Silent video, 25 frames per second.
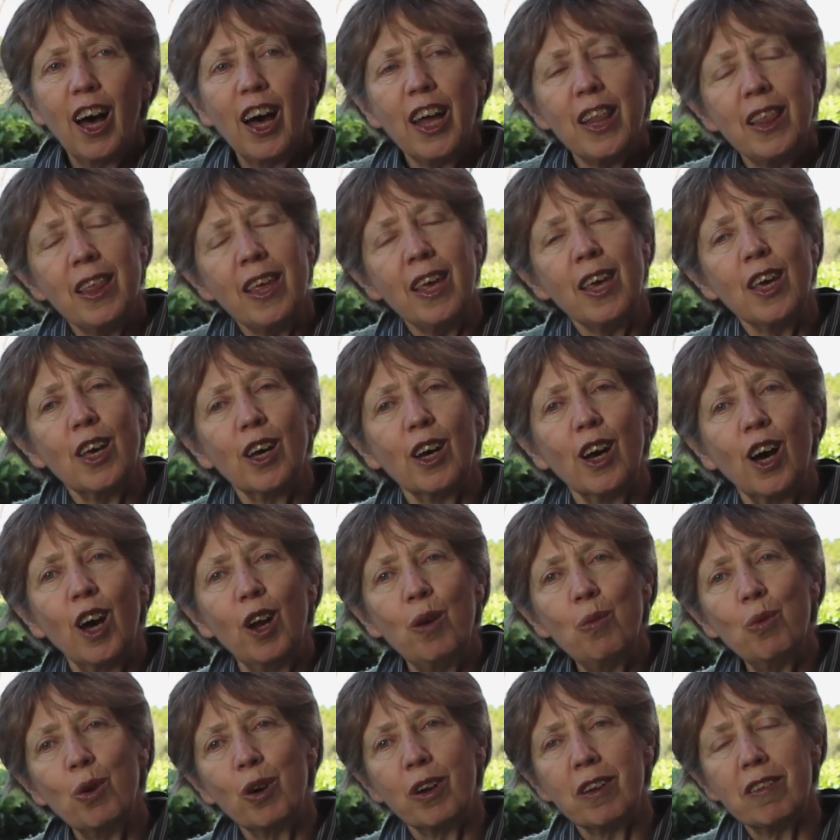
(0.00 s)
I think
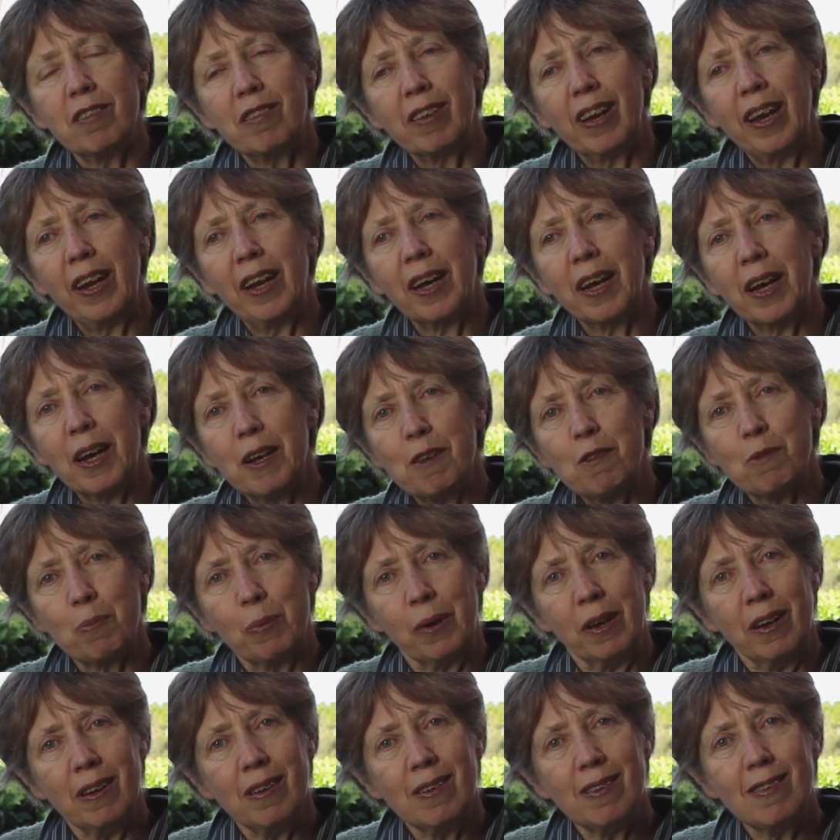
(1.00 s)
I'd want to say to
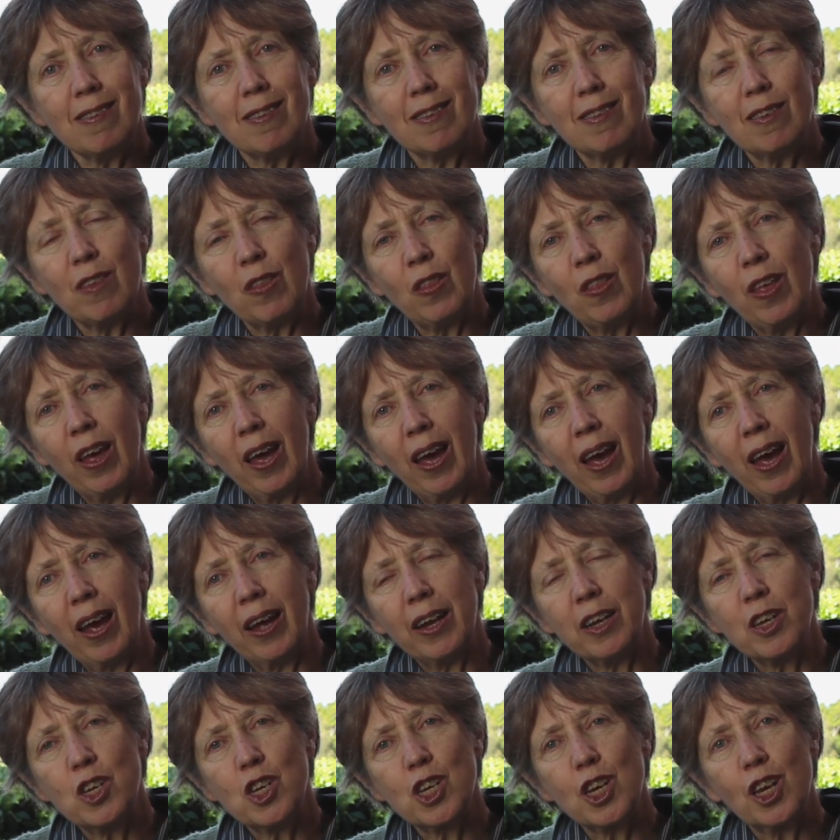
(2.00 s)
husbands
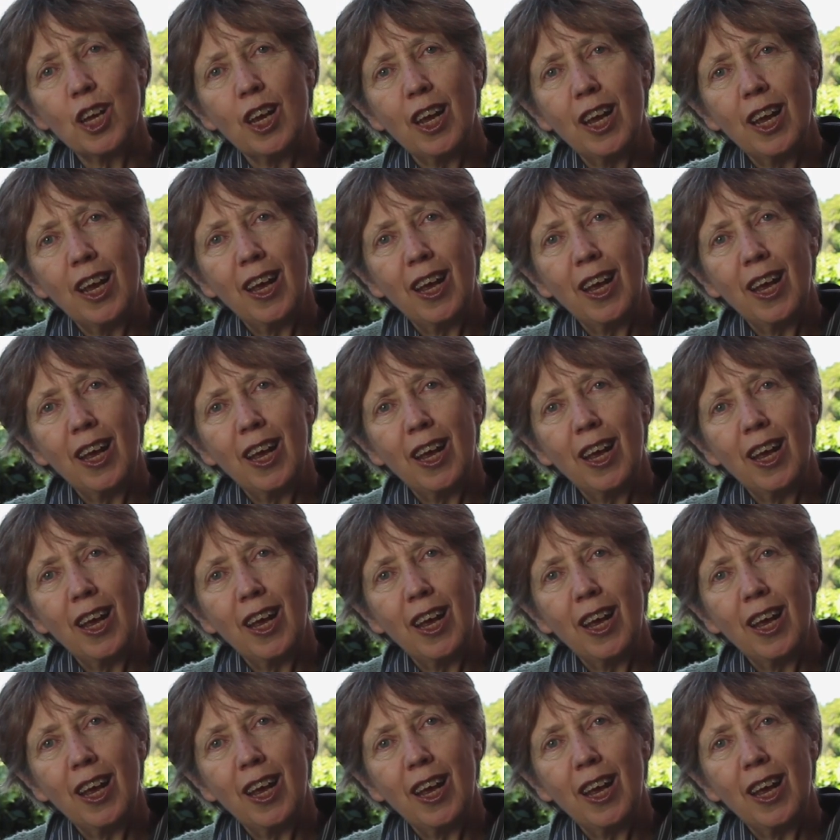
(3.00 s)
that